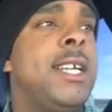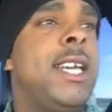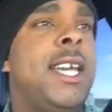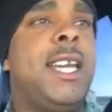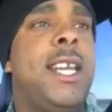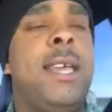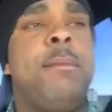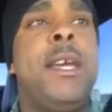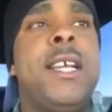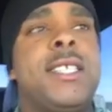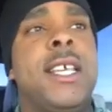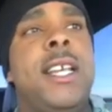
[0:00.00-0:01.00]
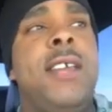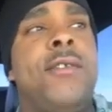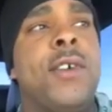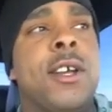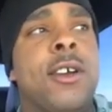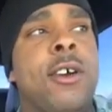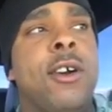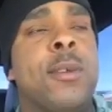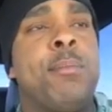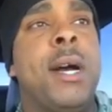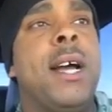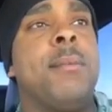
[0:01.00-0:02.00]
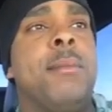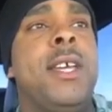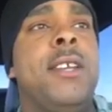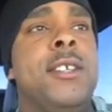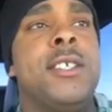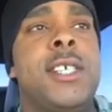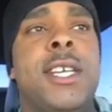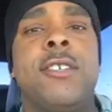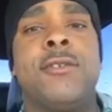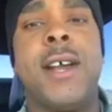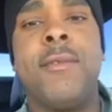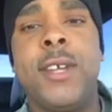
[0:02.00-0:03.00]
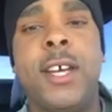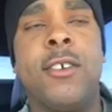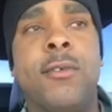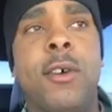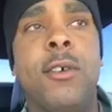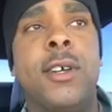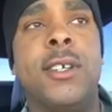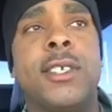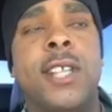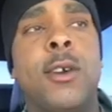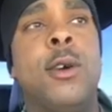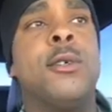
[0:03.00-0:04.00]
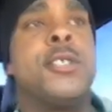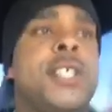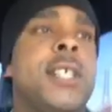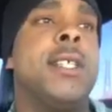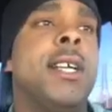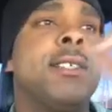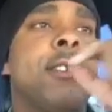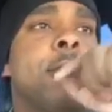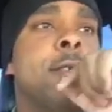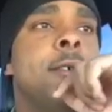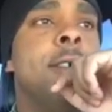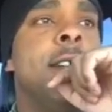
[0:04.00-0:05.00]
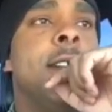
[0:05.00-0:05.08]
and it makes any fucking car pop, man. You see it driving down the road and it's like, oh shit, that's cool.